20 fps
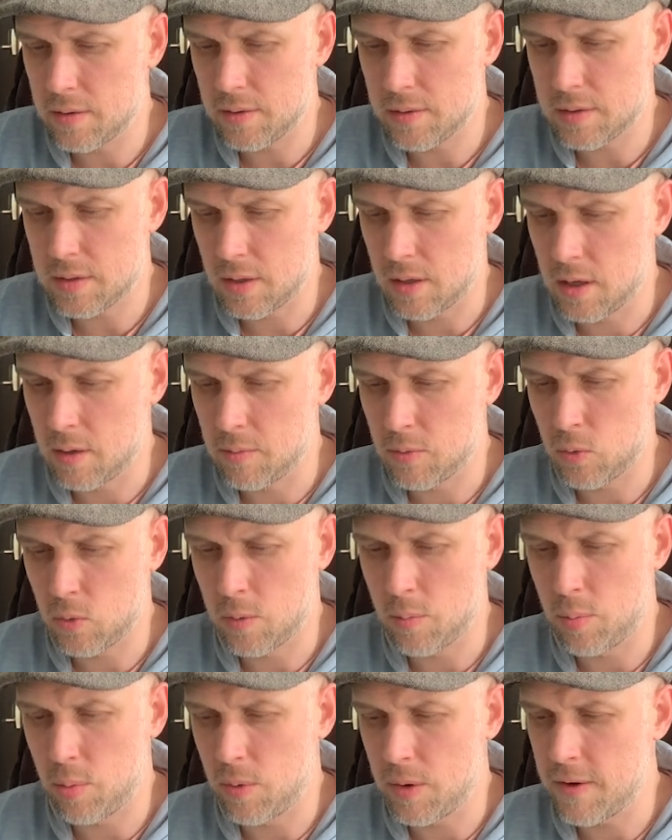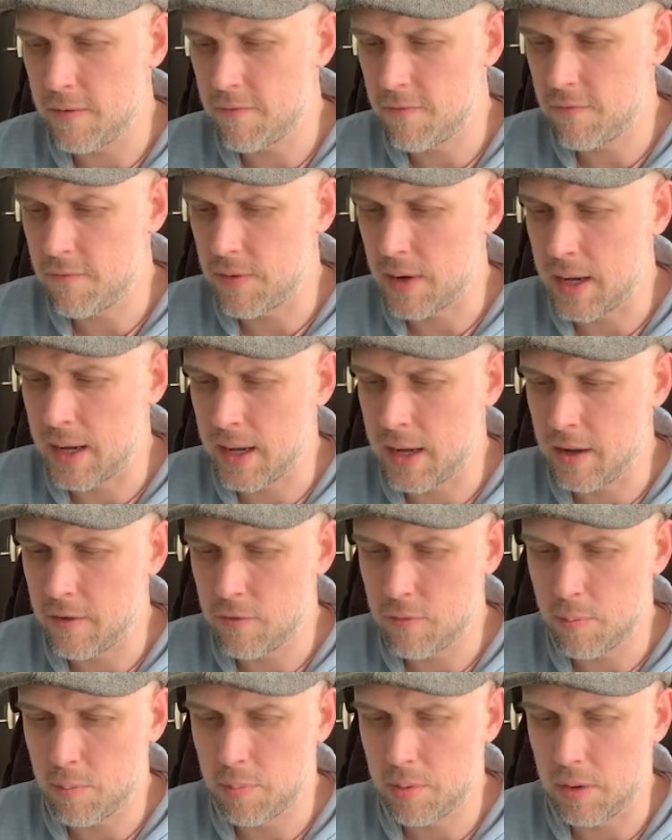times 1.5
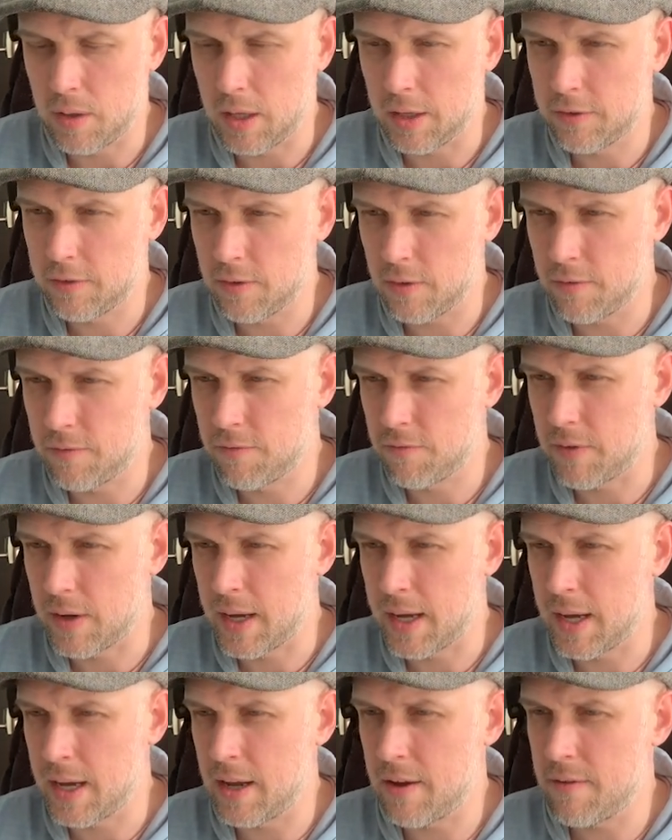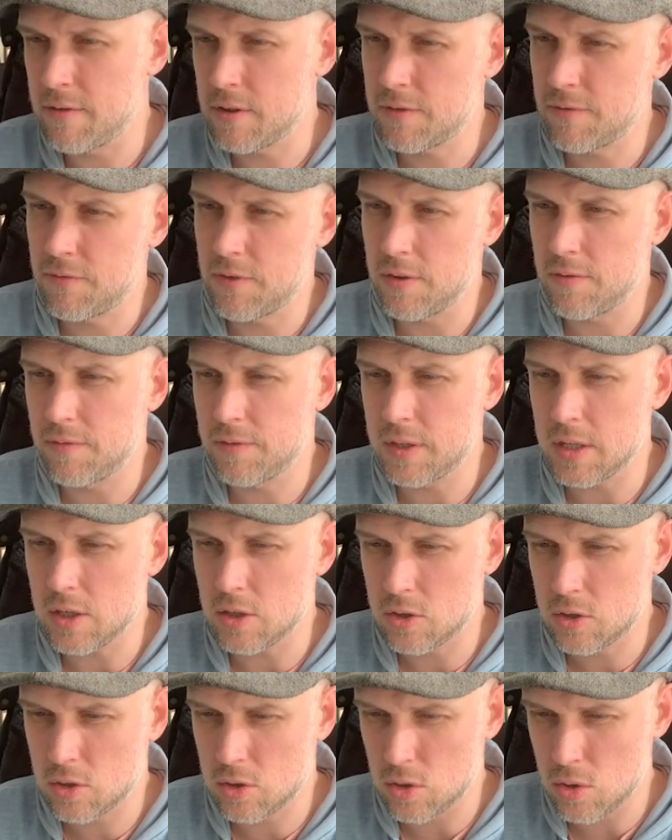plus the 5 is
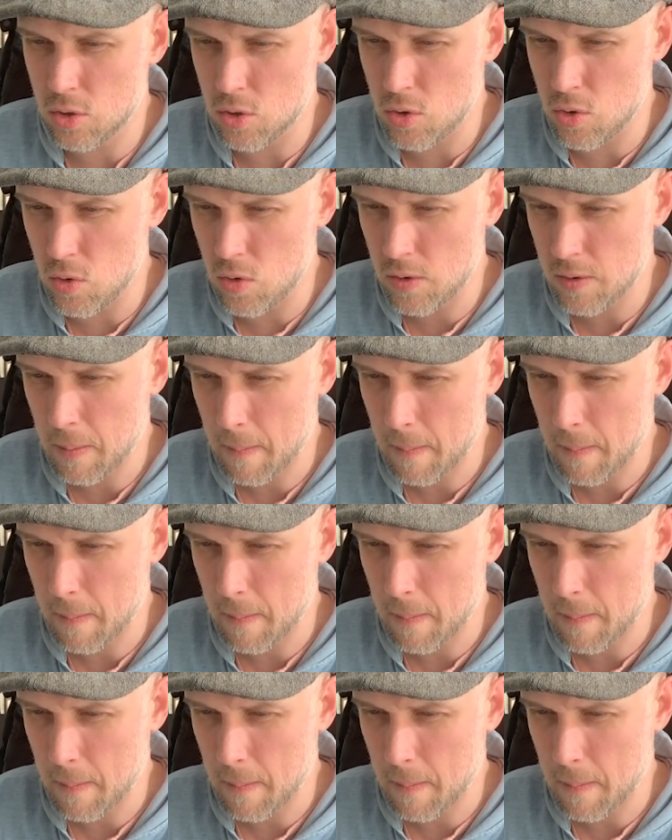52.